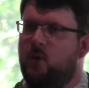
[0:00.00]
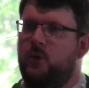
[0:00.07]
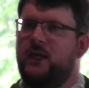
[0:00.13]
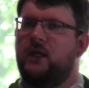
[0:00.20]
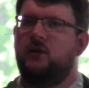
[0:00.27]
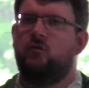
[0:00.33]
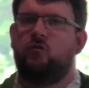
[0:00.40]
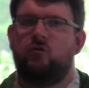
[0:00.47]
that we
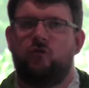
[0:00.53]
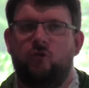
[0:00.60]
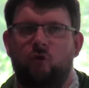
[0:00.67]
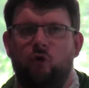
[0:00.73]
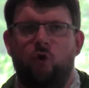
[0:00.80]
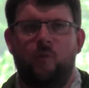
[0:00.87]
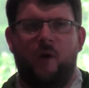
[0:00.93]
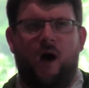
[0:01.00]

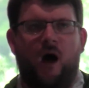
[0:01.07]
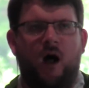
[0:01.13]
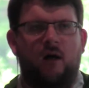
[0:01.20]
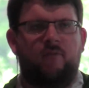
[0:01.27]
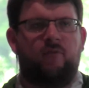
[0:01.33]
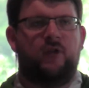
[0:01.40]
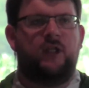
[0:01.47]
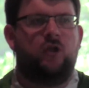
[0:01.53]
consume
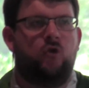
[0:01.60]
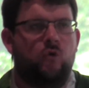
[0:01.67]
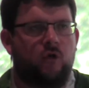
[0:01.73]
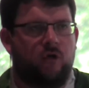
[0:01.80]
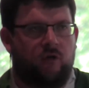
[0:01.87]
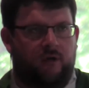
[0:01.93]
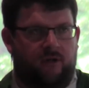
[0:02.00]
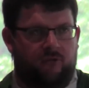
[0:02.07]
of the
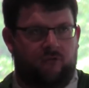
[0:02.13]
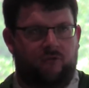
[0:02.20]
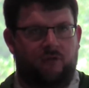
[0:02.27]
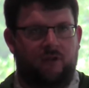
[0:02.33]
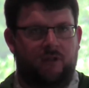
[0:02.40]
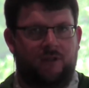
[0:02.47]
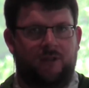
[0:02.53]
Eucharist,